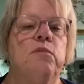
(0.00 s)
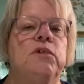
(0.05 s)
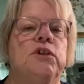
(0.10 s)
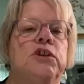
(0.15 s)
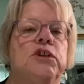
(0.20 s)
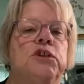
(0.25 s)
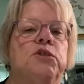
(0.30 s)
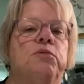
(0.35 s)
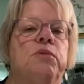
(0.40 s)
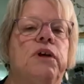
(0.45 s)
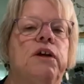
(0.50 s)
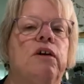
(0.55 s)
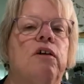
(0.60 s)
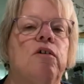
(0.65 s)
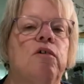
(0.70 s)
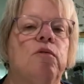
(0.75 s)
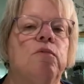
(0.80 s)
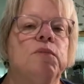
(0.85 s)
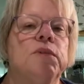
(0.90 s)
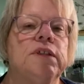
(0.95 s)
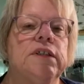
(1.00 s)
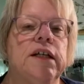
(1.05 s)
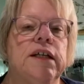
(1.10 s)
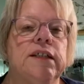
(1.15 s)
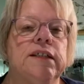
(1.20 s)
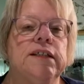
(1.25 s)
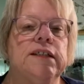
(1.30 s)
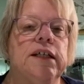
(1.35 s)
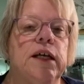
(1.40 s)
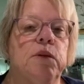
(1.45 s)
which is
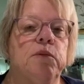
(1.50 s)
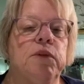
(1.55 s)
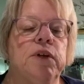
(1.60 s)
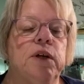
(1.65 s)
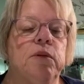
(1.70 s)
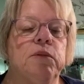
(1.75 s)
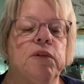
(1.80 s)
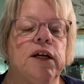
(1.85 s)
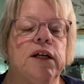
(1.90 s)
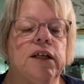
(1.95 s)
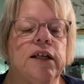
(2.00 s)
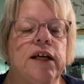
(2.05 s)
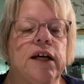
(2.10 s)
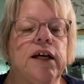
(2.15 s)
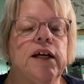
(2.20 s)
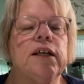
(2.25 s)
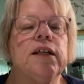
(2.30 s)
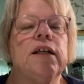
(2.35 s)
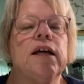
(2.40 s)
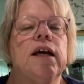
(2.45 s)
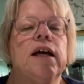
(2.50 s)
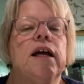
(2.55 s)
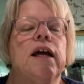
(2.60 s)
ritaholmes.stampinup.net,